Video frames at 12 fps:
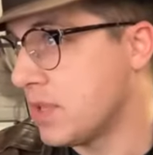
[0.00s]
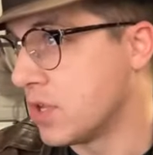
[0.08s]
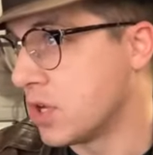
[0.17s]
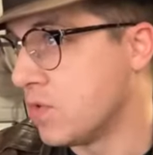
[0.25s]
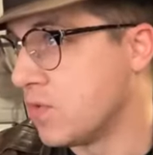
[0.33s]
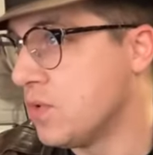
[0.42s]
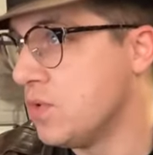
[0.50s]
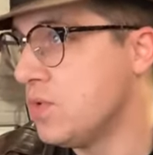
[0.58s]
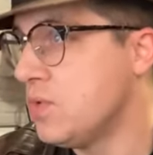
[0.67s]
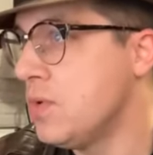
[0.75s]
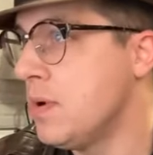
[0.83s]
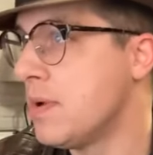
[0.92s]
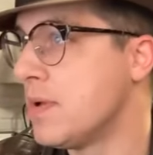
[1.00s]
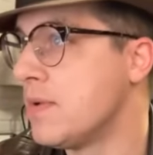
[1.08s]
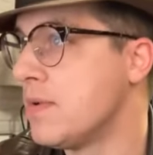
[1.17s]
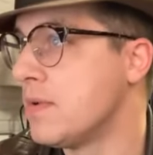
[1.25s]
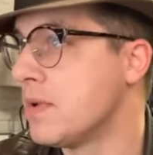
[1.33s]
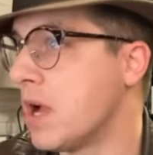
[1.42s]
Food
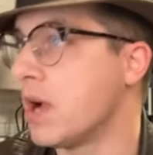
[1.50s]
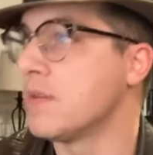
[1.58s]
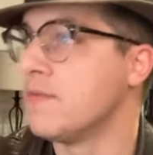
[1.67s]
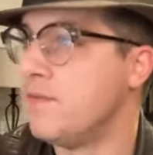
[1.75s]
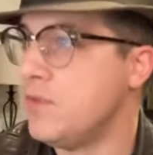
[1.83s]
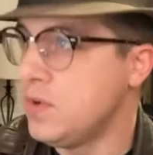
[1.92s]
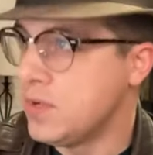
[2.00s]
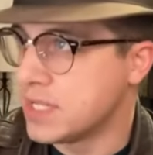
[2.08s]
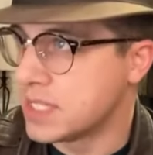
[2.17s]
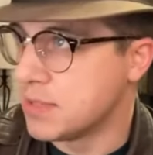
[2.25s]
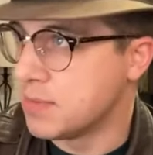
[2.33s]
and